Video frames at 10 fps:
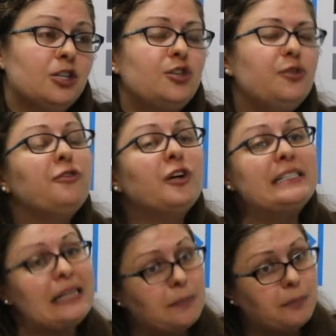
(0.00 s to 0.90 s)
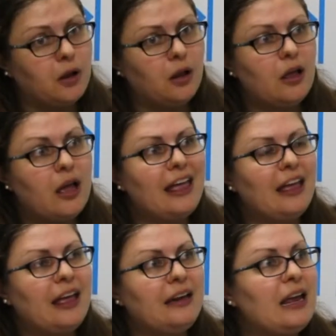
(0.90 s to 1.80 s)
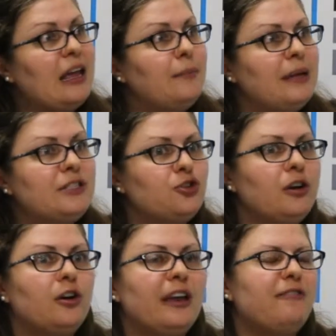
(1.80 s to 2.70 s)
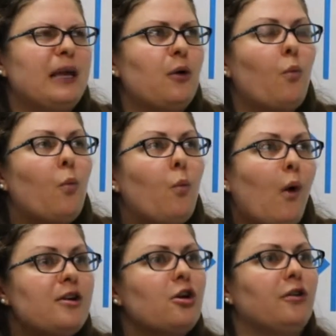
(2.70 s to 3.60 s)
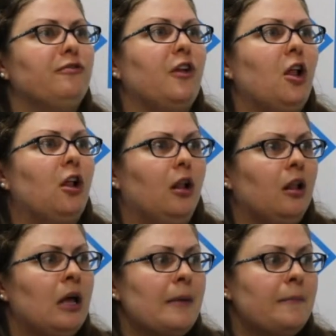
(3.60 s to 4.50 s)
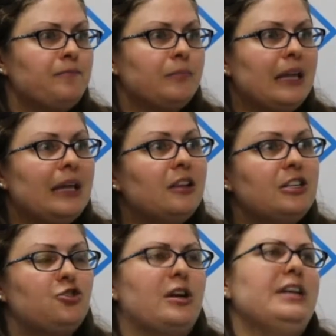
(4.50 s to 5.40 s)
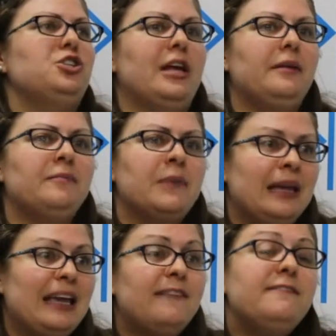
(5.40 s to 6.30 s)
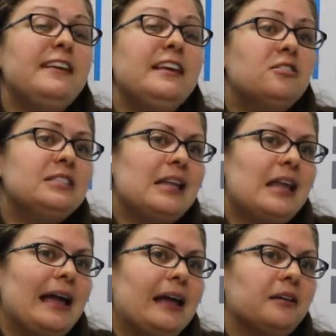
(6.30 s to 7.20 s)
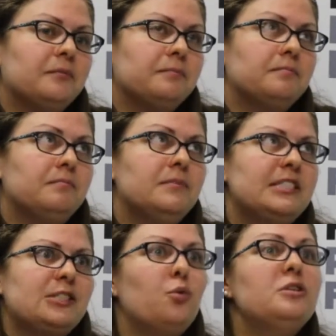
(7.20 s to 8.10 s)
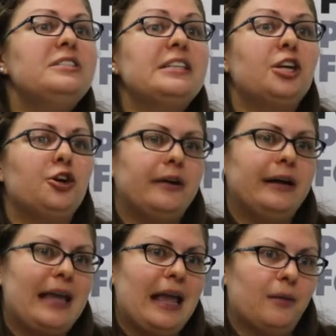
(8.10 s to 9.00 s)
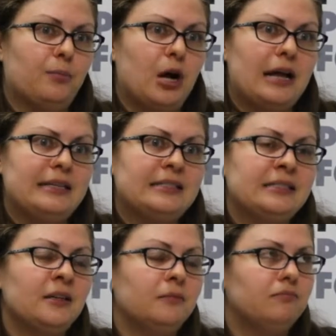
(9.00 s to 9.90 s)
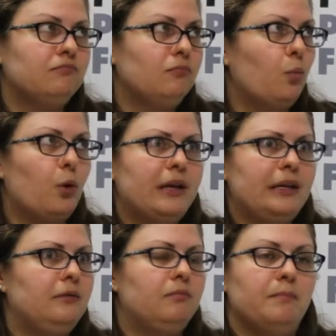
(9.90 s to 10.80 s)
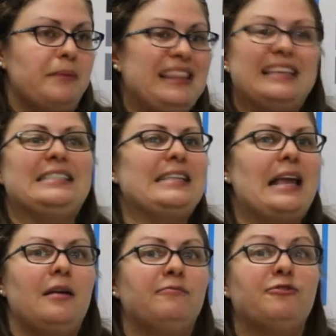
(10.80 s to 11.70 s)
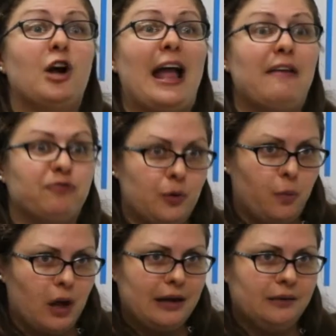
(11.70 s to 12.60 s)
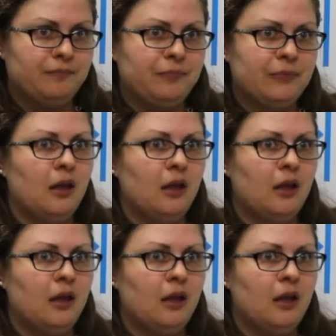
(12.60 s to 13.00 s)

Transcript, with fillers: So, for example, an administrator gave me a wonderful illustration. It feels like school security cameras would be the same for everyone,